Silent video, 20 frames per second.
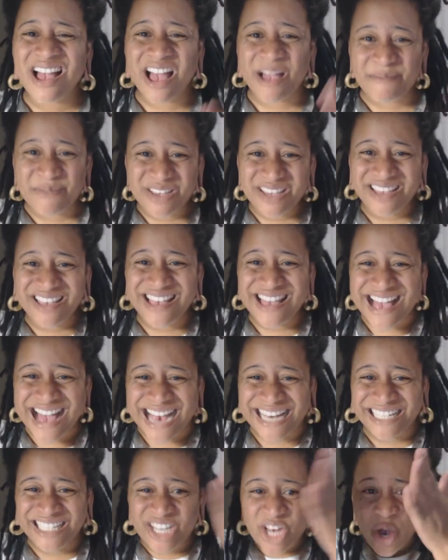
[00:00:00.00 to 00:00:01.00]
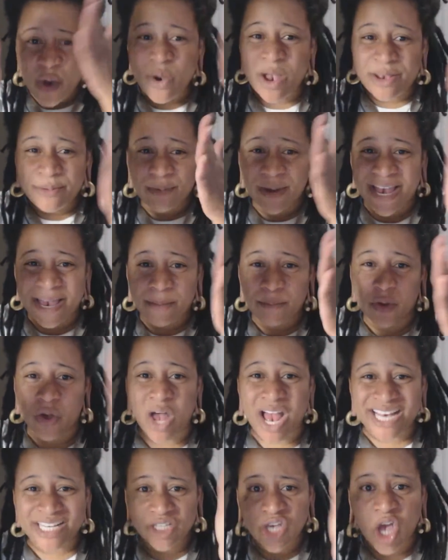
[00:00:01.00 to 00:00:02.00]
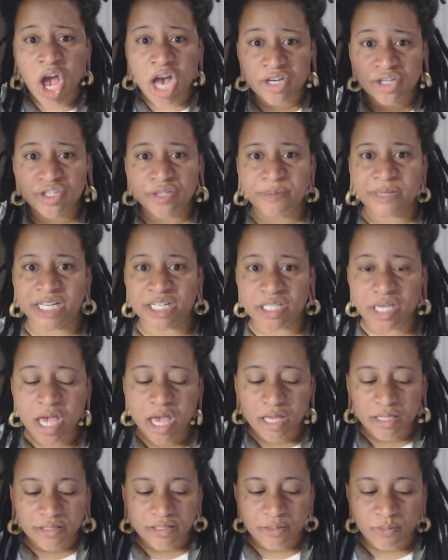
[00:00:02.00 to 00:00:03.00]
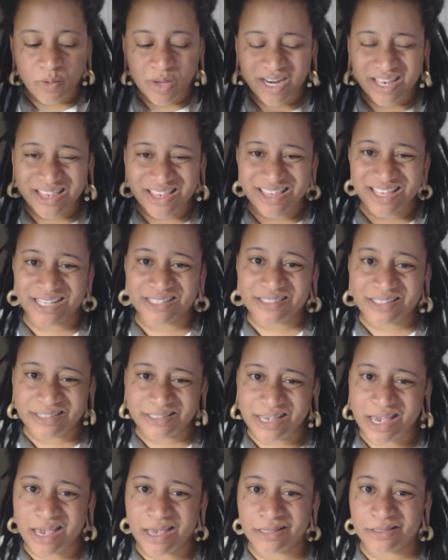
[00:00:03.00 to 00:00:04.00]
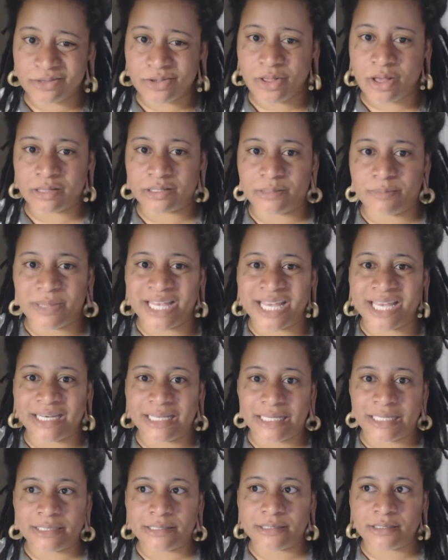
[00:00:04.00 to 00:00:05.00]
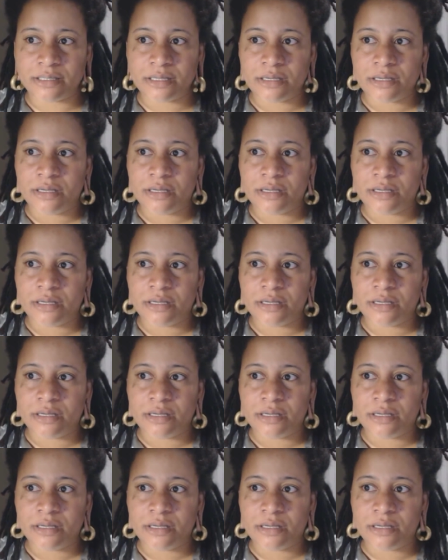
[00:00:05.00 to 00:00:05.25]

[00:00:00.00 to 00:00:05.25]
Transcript: I'm I know I ramble, I talk too much. So one of the things that's taking so long to plan is